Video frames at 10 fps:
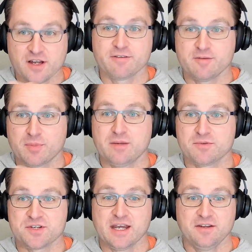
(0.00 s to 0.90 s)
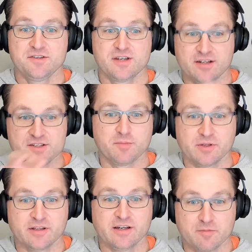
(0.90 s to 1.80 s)
stuff in people's heads and
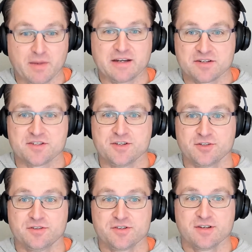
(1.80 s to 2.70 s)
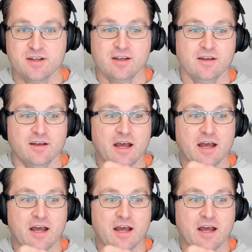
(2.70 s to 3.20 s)
its ability to make decisions.